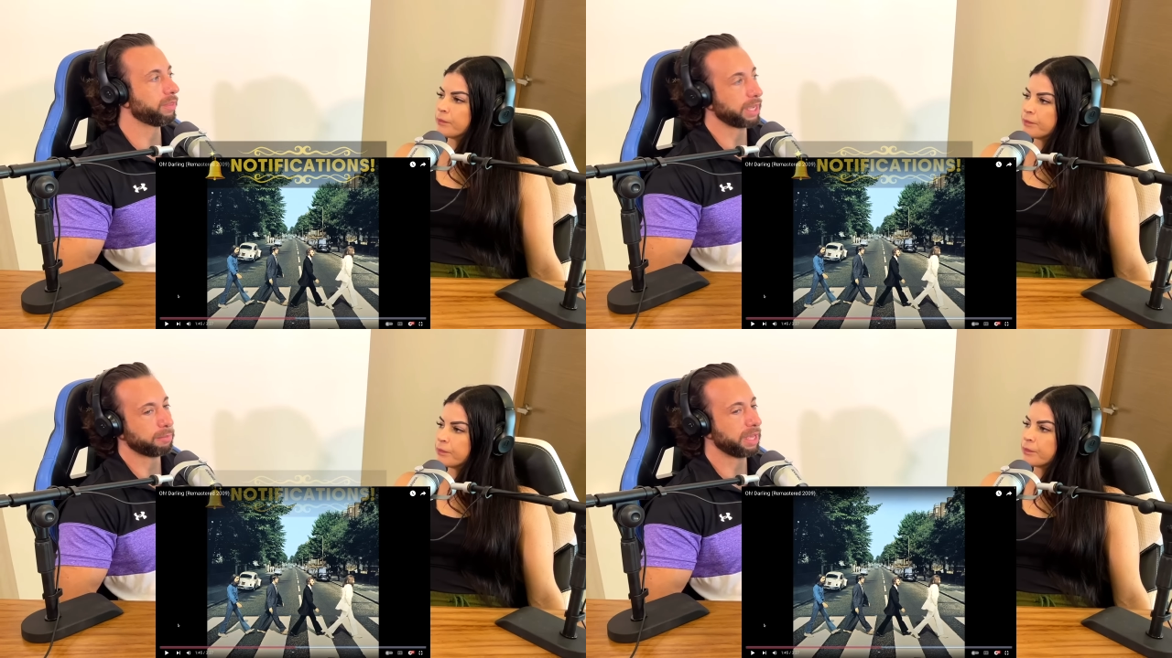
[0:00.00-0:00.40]

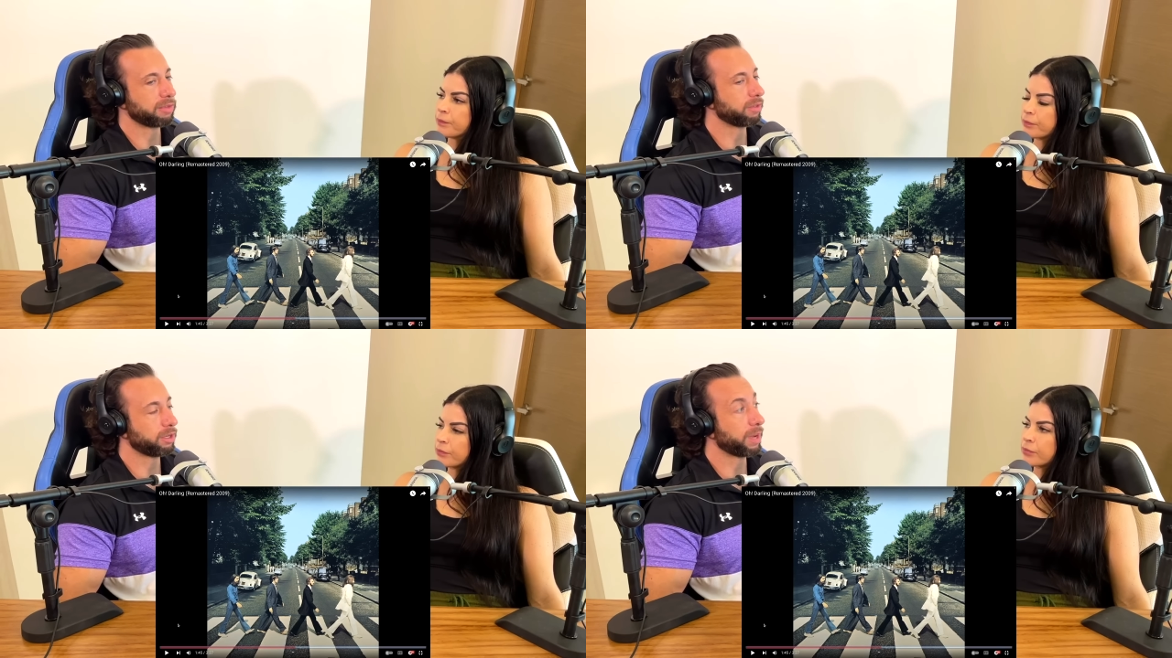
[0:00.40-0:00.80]
Speaker 1: and they can
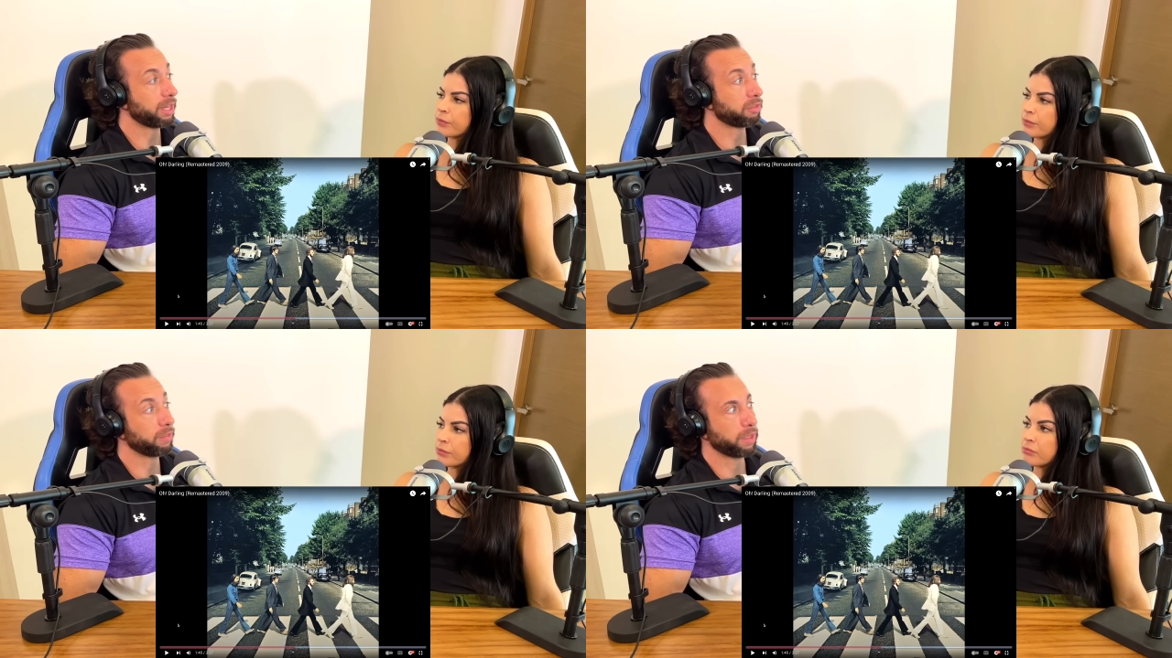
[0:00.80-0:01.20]
basically do
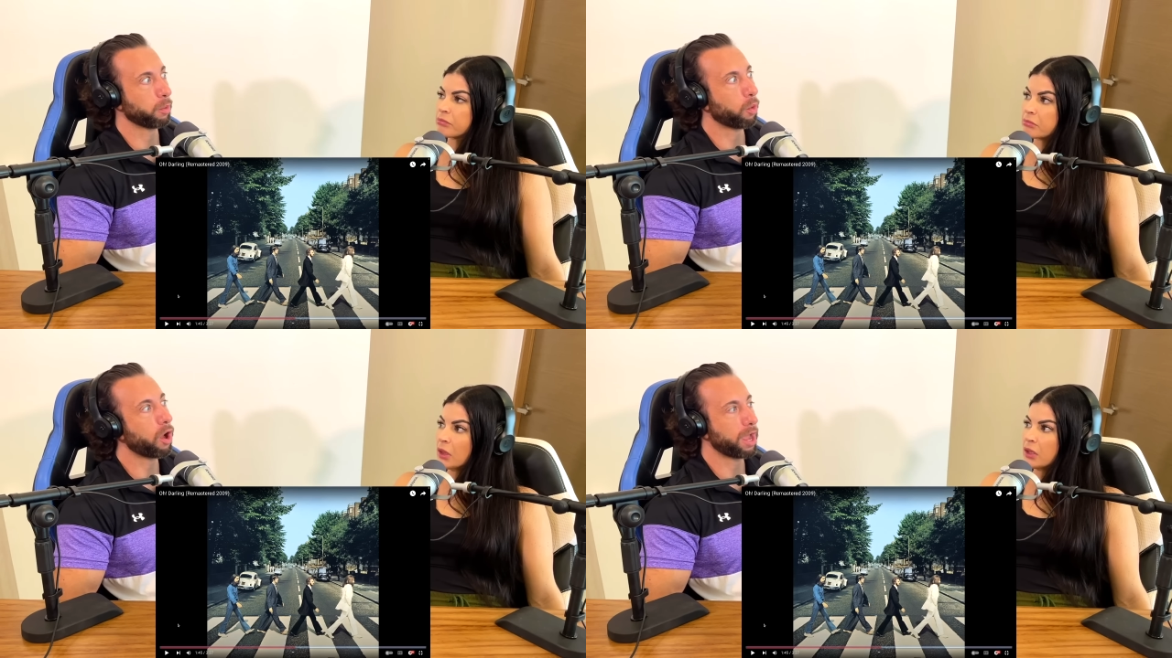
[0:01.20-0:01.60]
anything
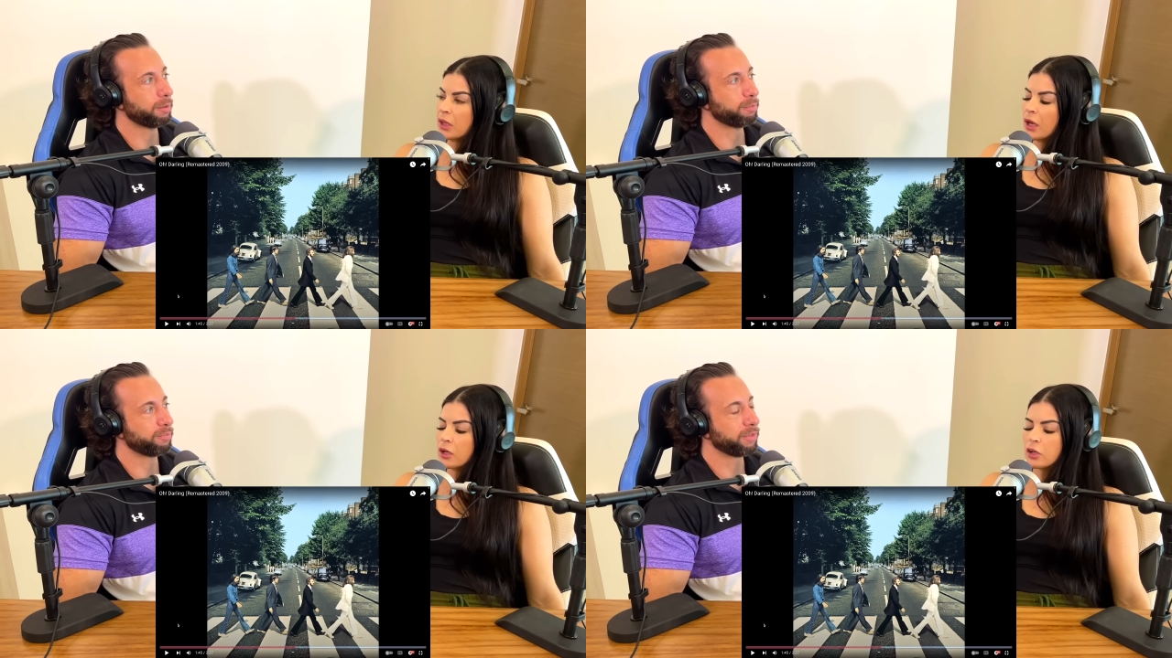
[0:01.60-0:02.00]
they
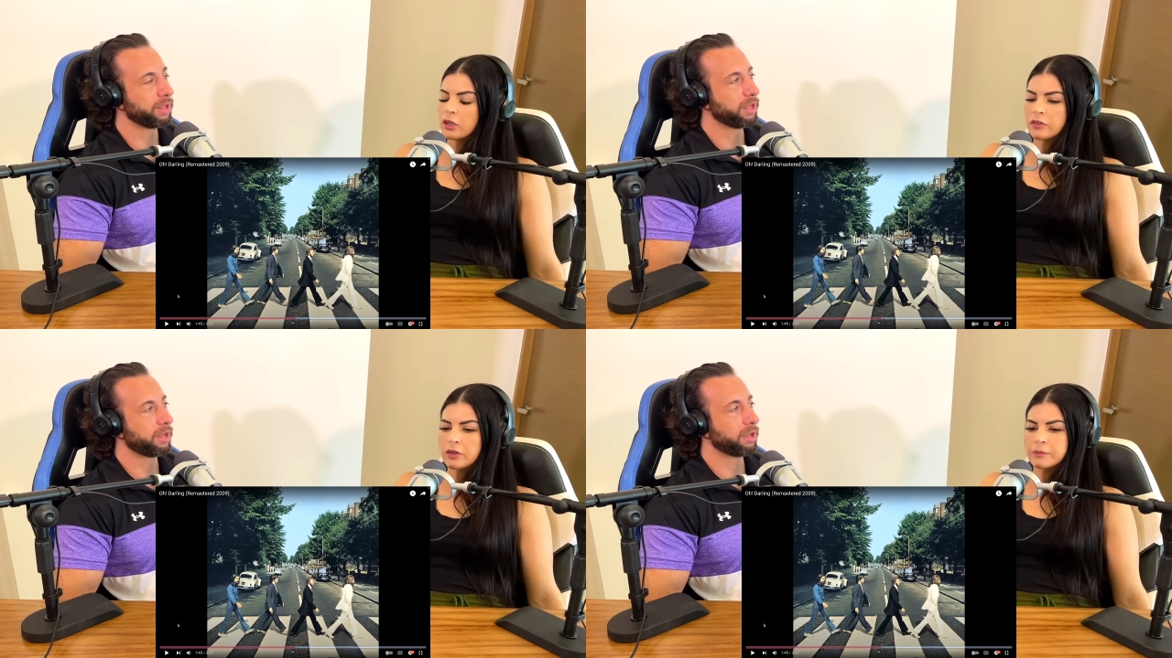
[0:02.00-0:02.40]
want. Yeah,
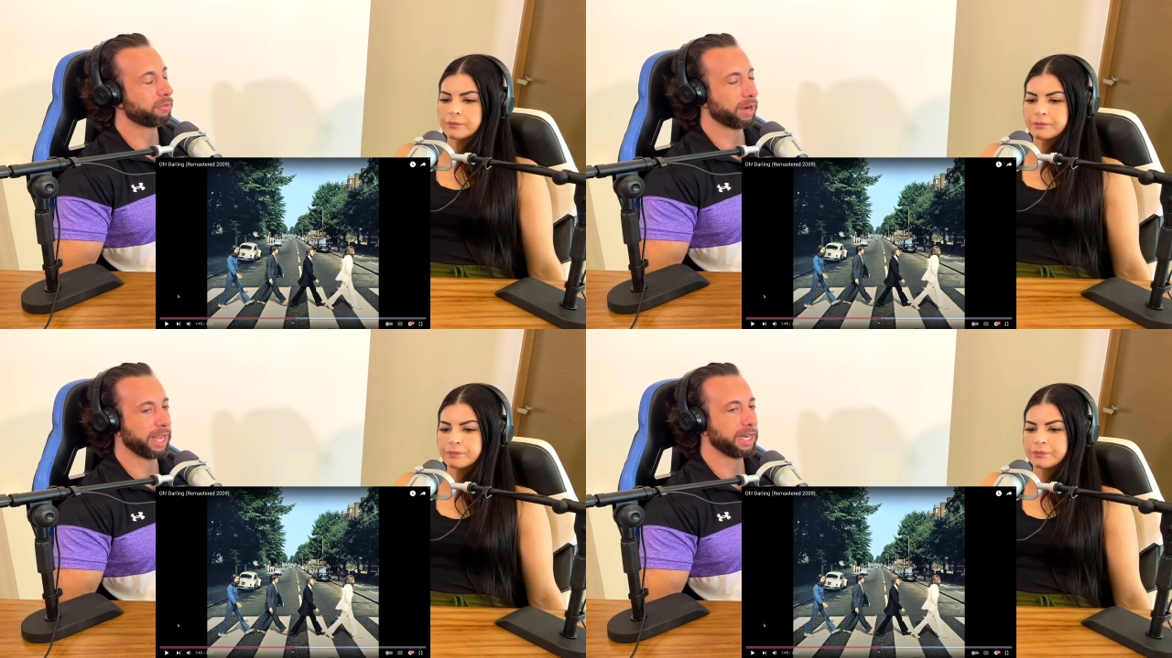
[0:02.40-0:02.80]
crazy.
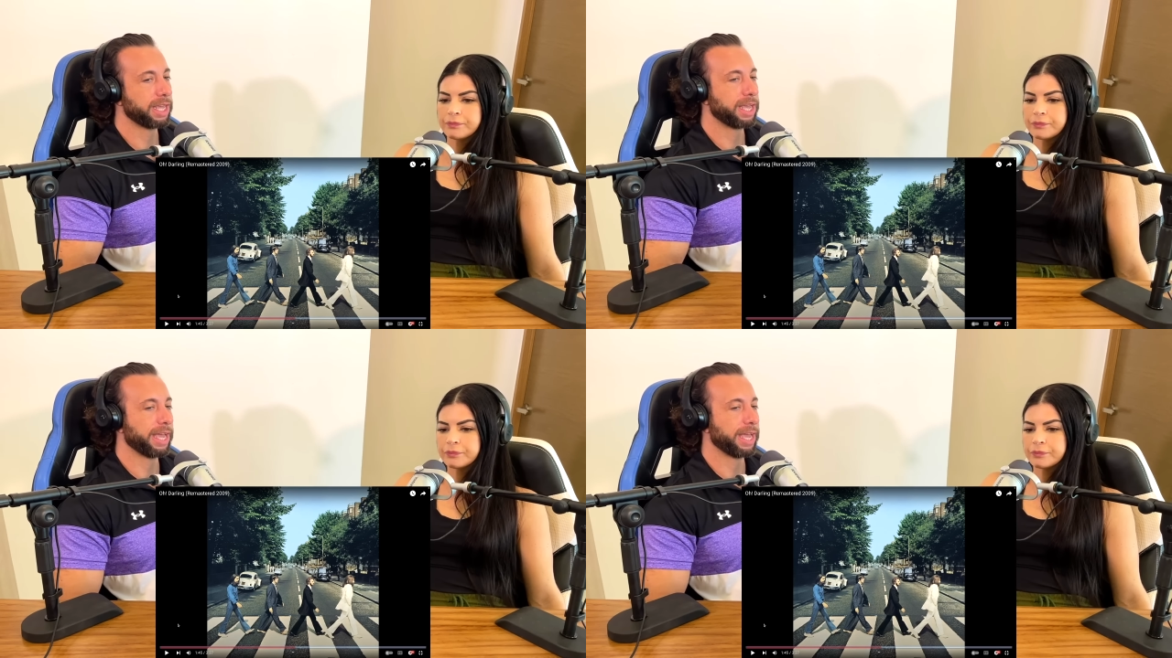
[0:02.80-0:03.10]
Right?